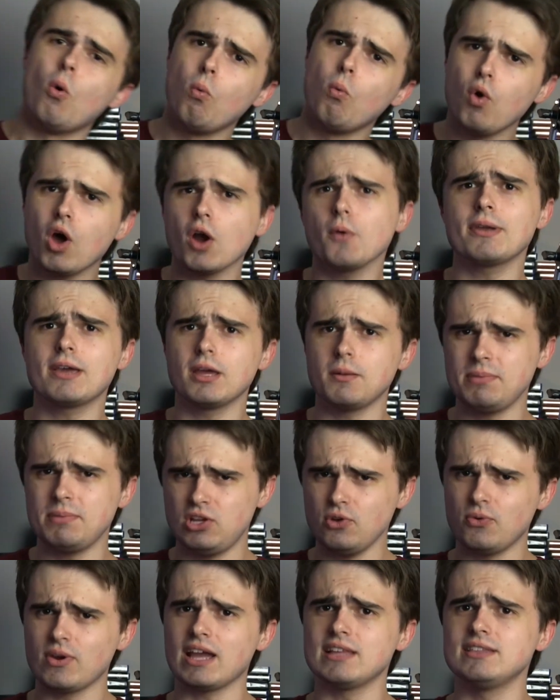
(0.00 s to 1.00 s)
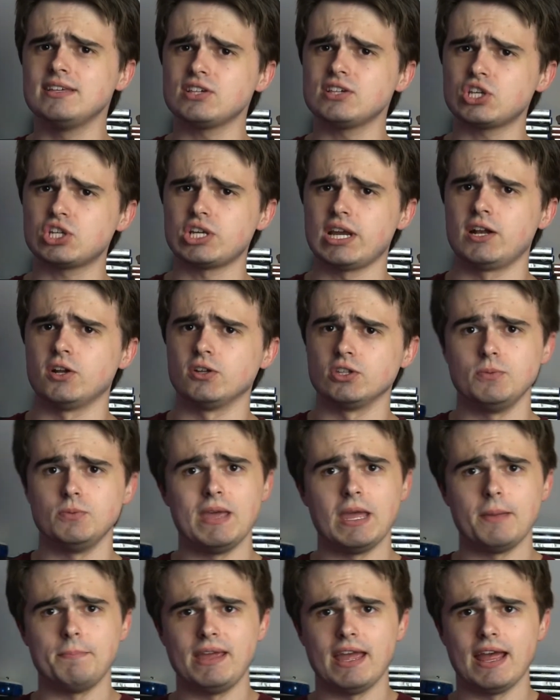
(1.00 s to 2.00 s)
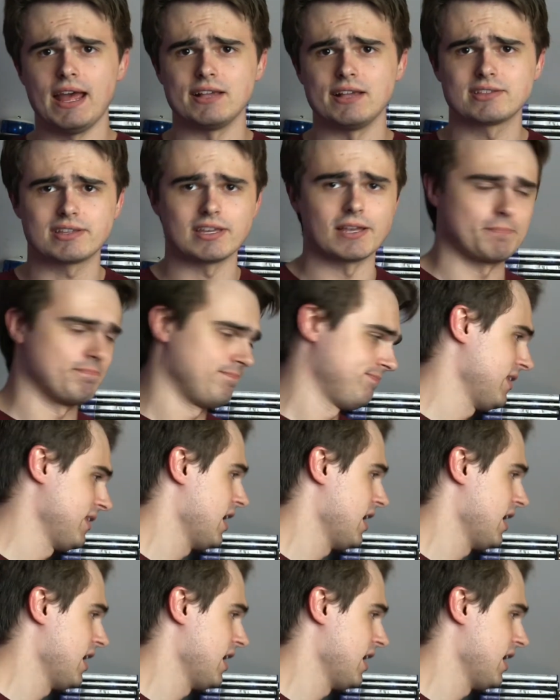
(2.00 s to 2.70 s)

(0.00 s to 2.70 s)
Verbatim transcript: what are we going to be doing on this channel, you may be asking?